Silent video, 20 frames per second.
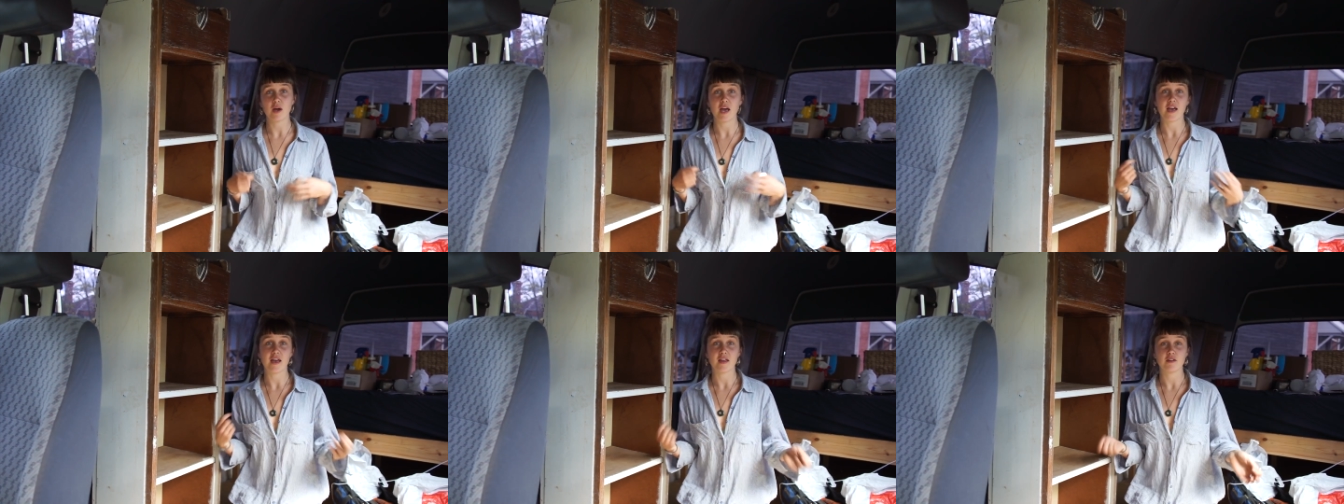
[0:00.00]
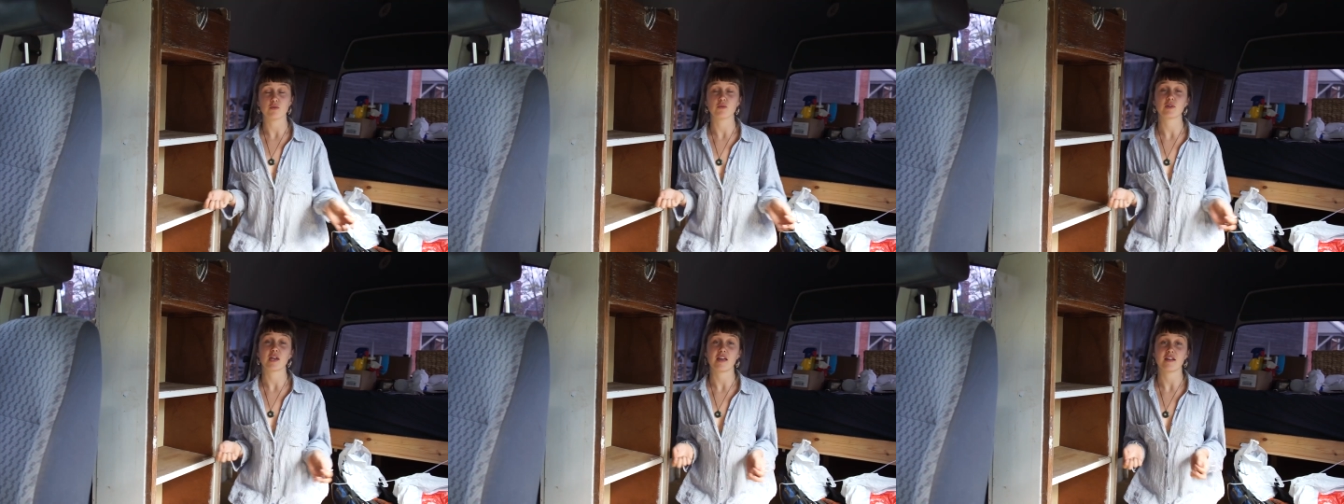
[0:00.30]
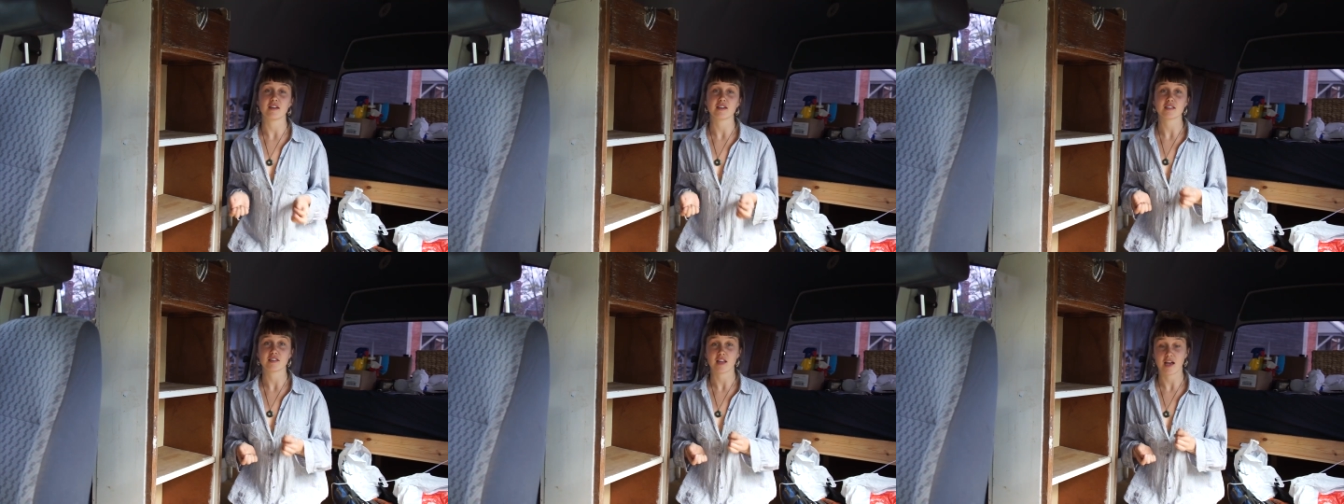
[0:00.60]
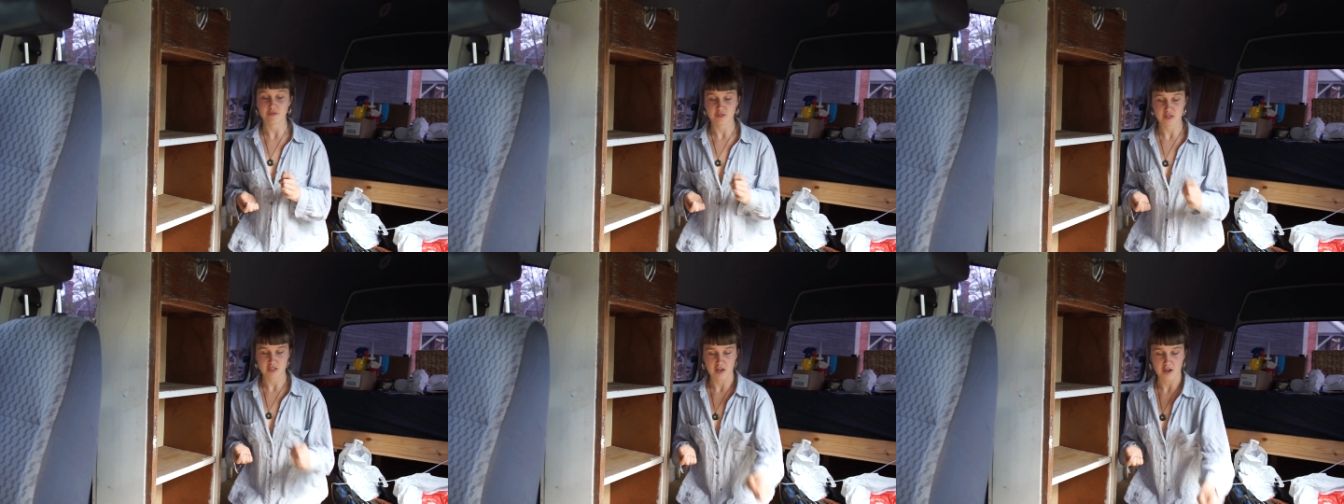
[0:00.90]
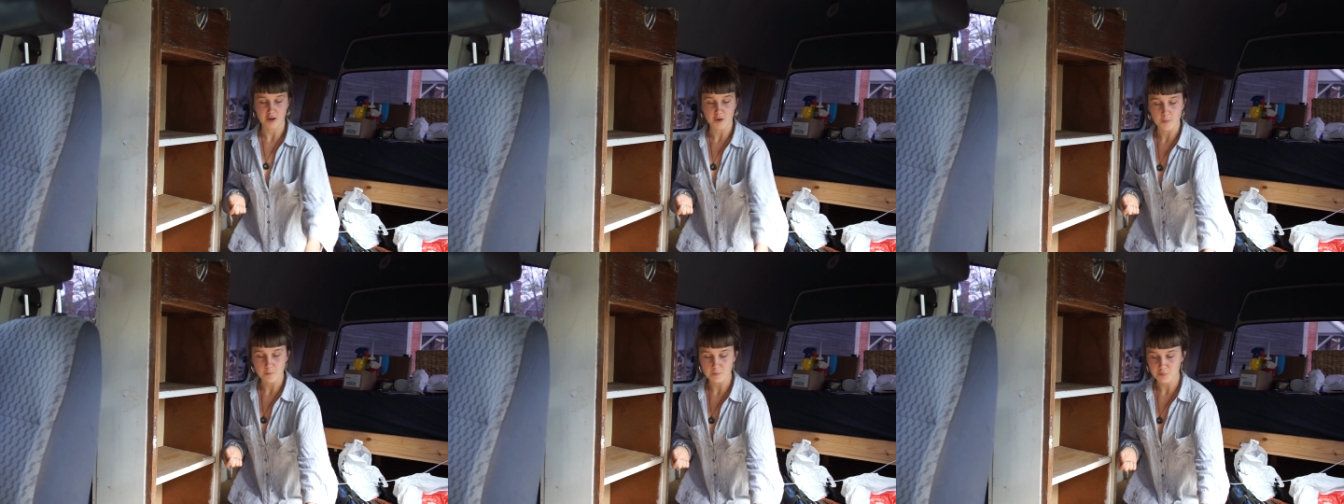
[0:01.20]
and organic
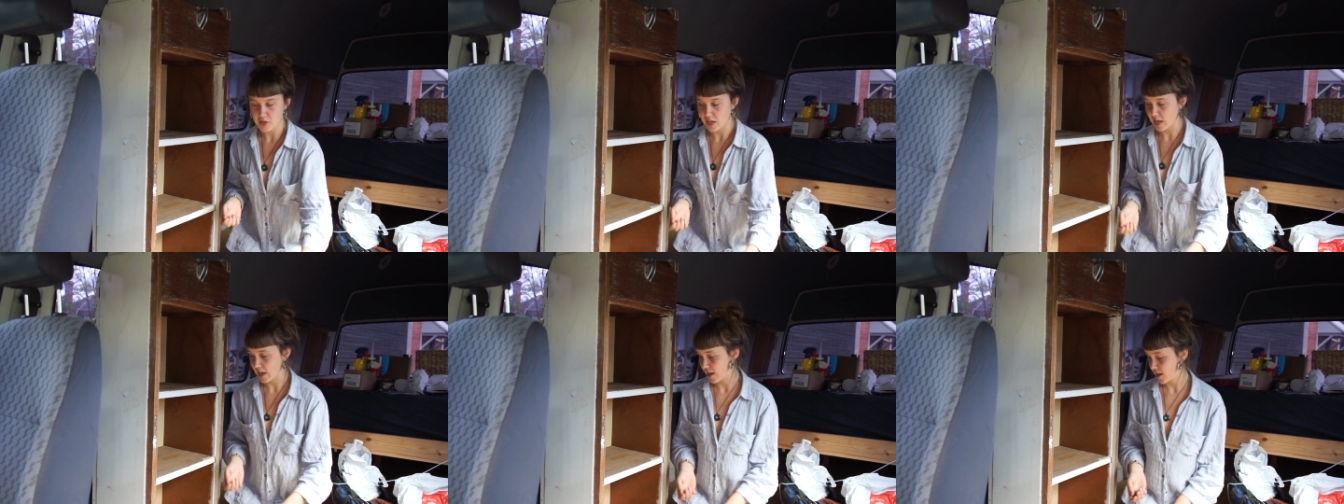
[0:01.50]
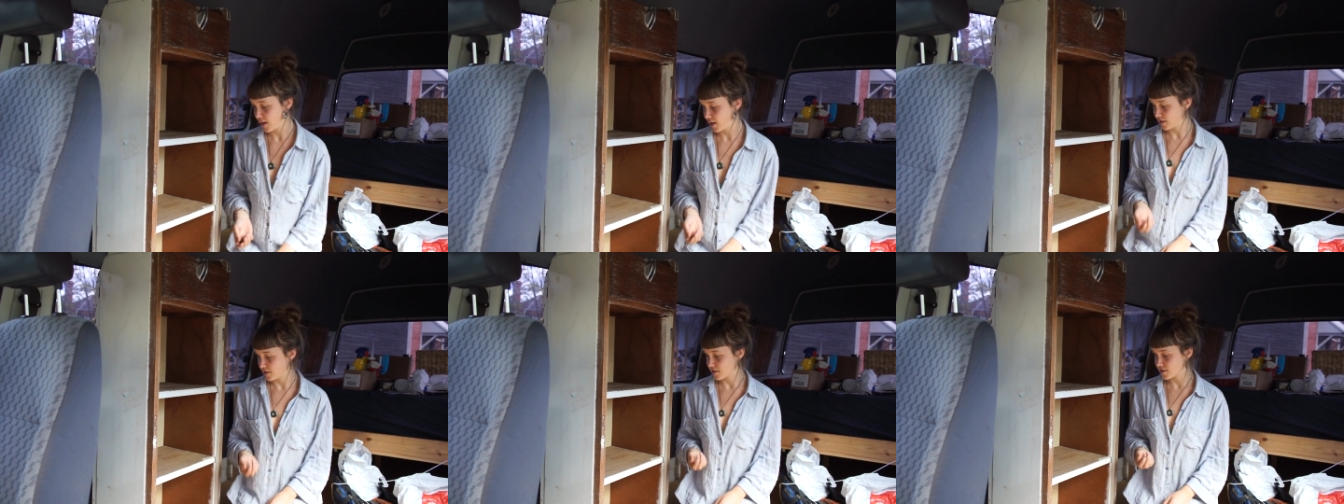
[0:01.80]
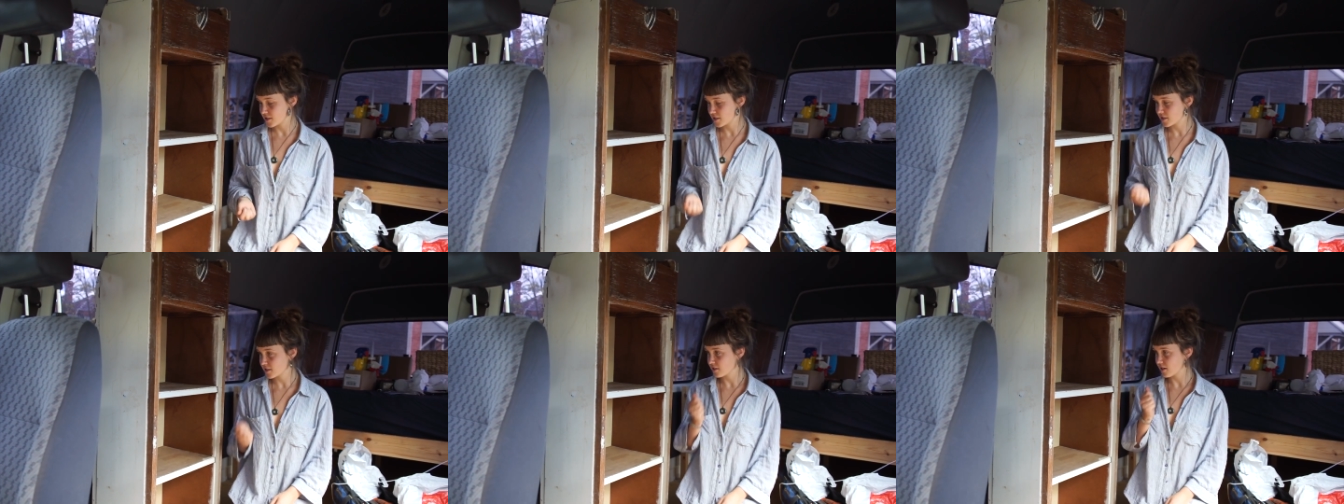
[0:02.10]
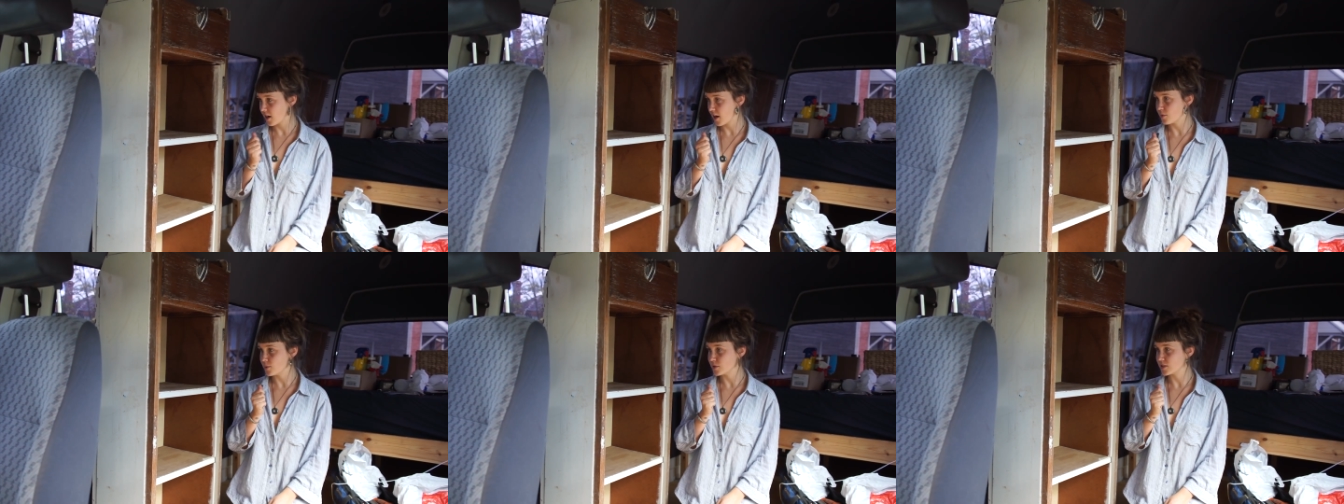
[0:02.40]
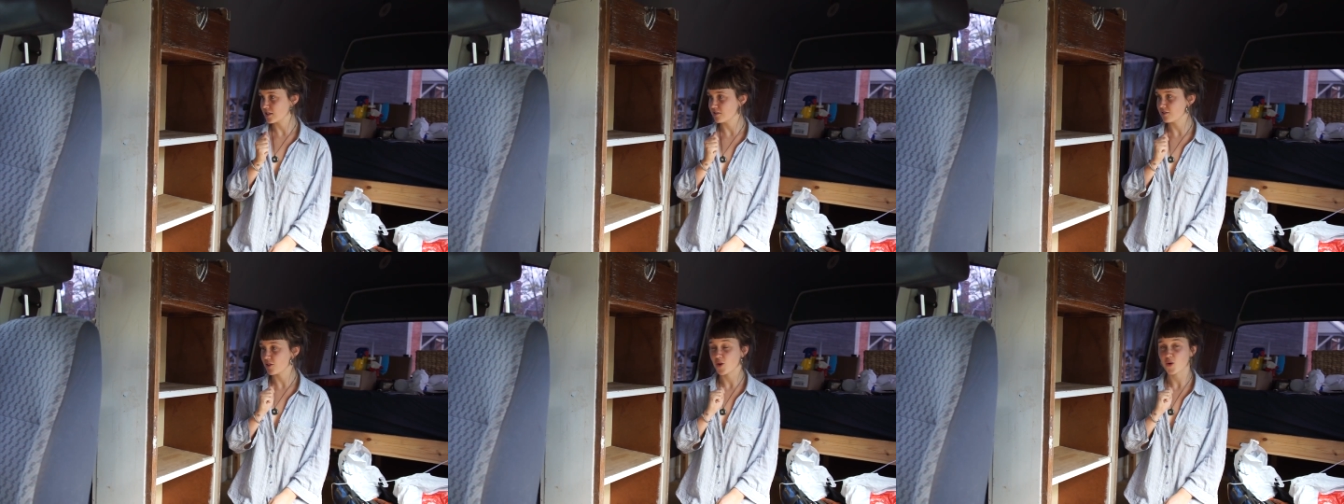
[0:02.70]
lifestyle. And I was
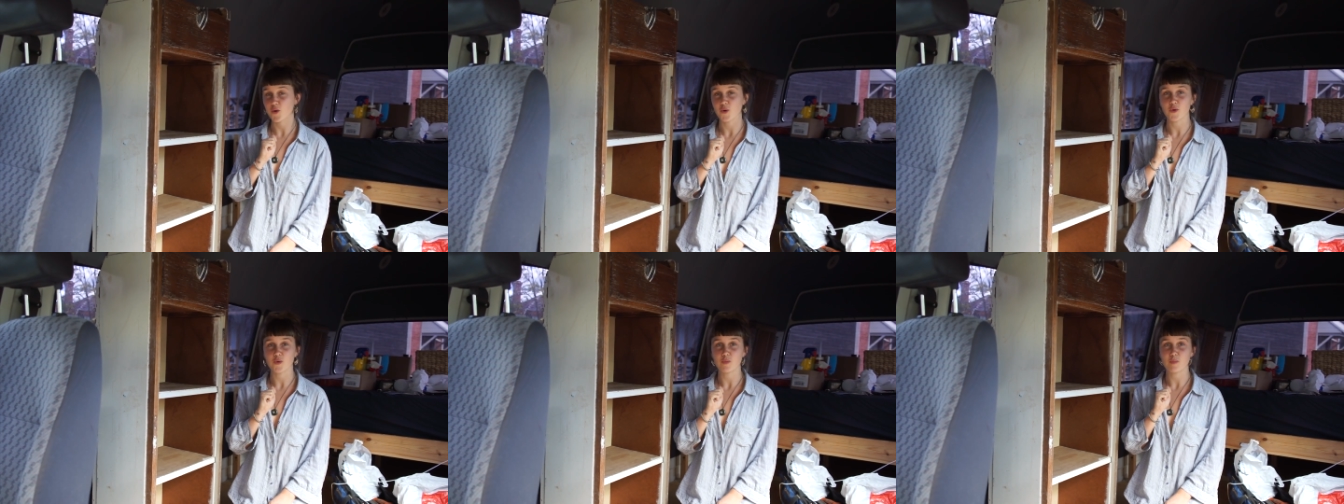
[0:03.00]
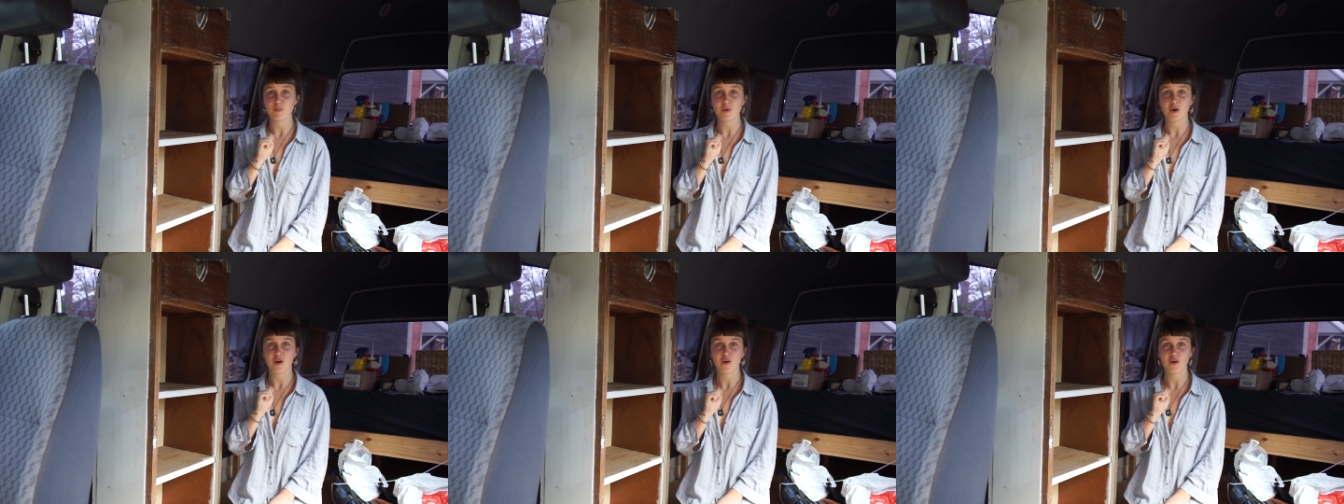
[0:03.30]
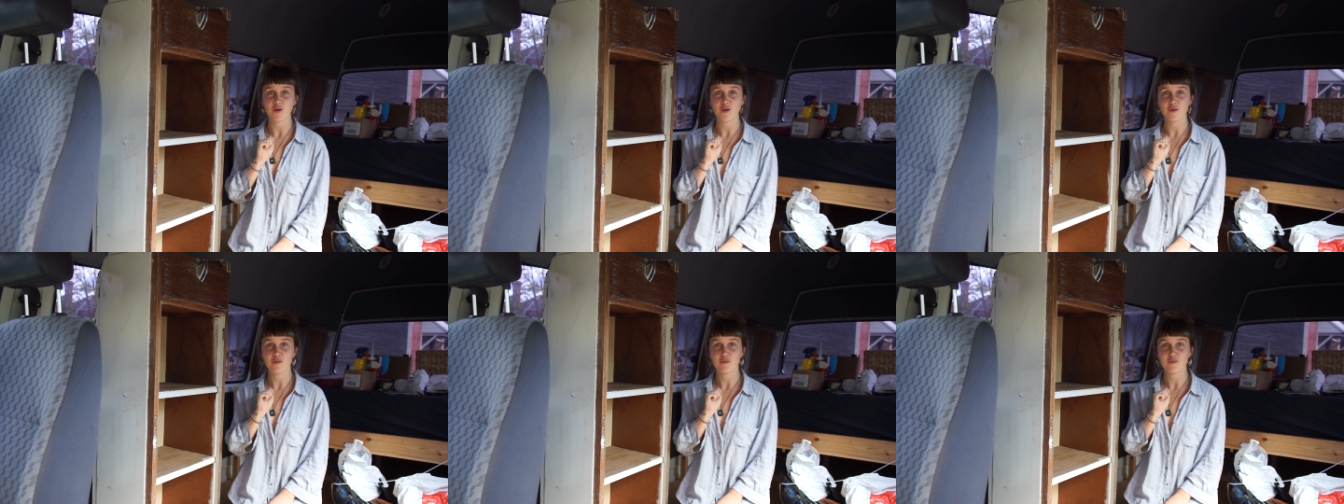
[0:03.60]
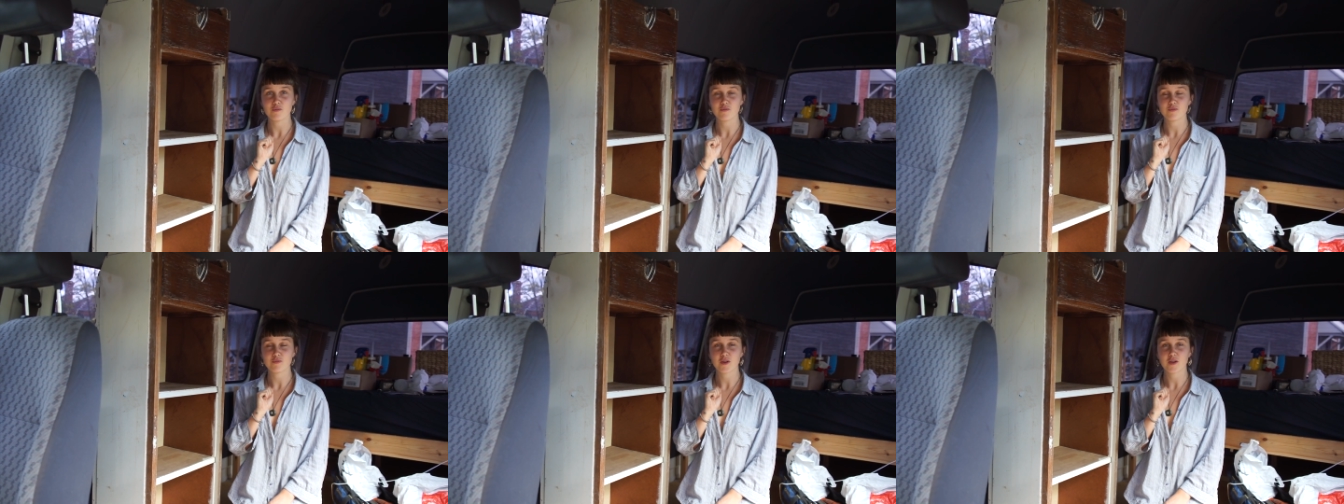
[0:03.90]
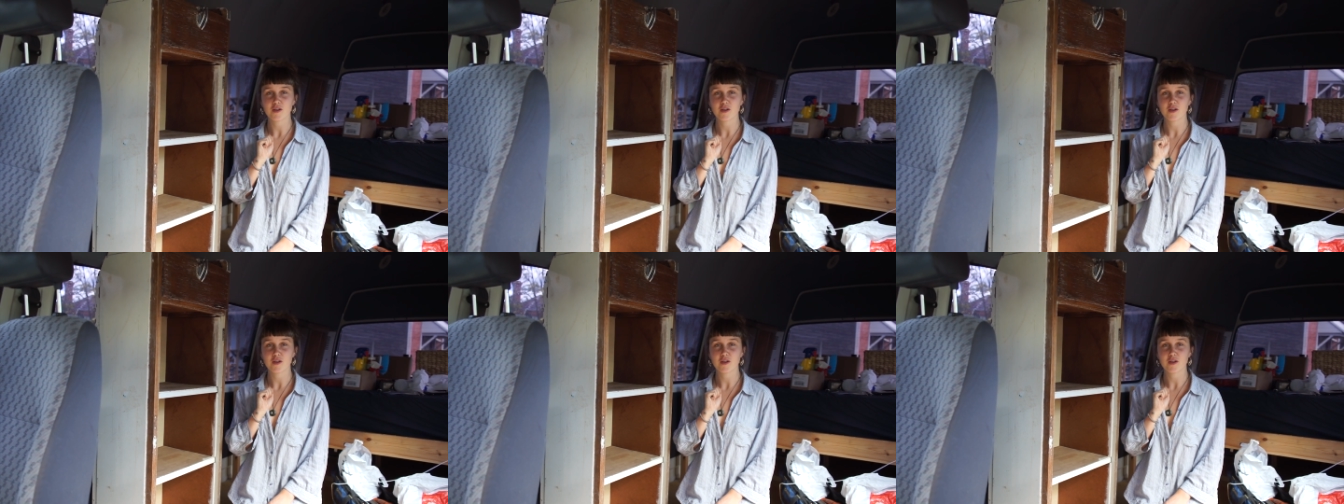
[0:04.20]
in the home of